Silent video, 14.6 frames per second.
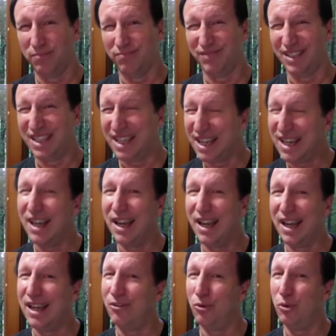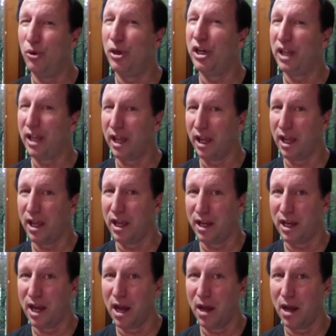didn't really
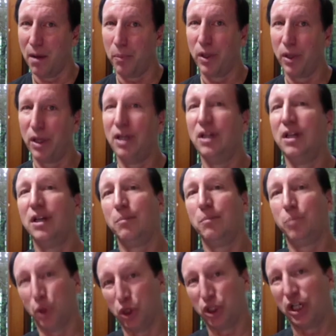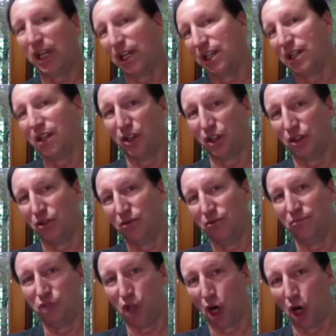end up pushing into the
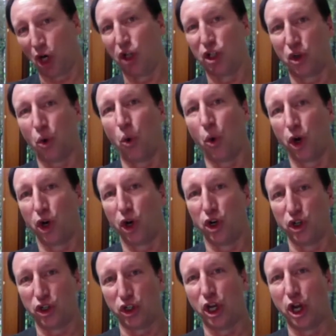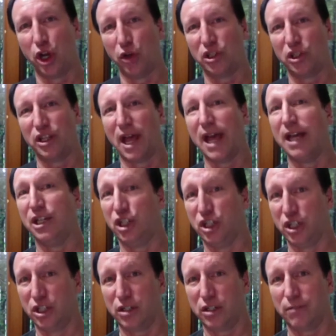darkest corners, you know, to the
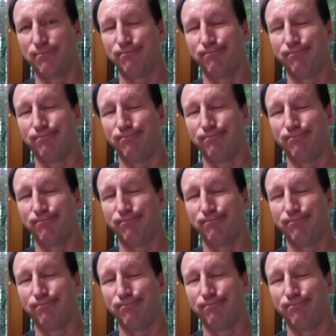edges.